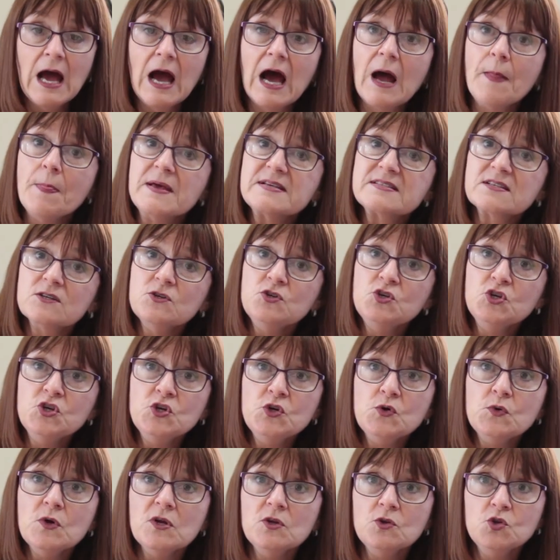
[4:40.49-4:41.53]
and there's a
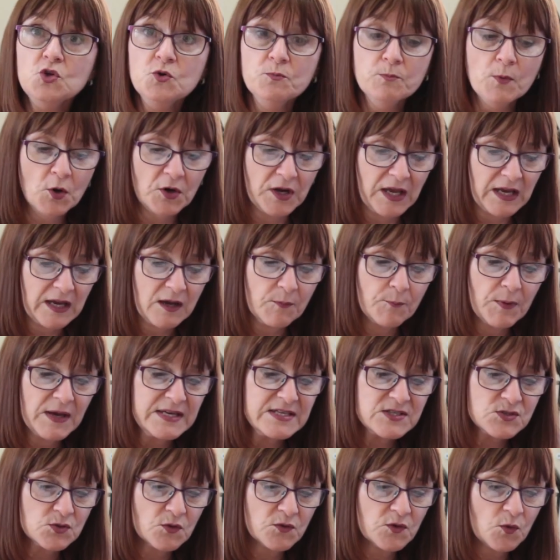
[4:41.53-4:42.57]
new mnemonic
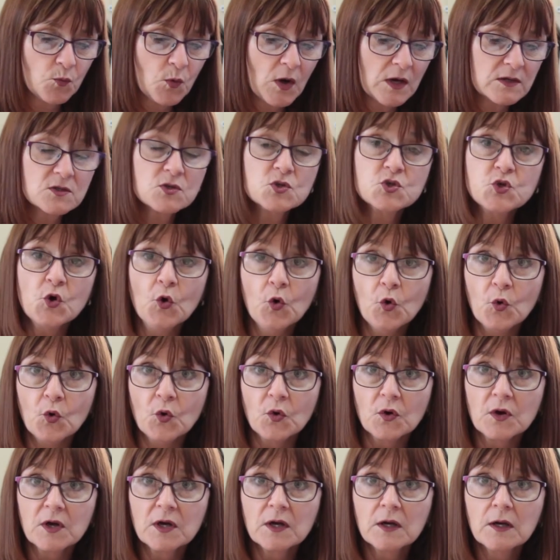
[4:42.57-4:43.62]
based on the word
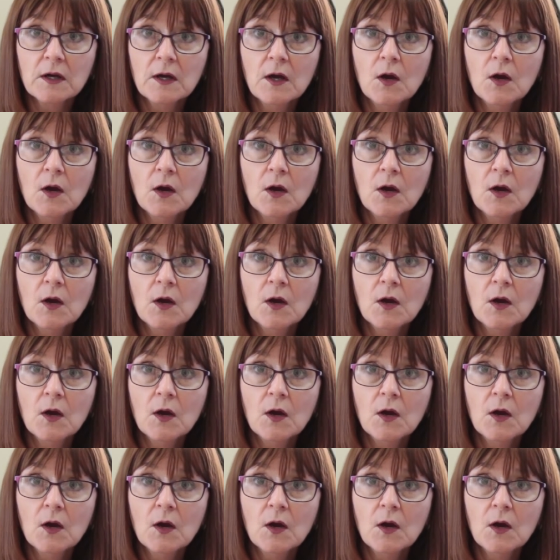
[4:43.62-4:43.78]
talk,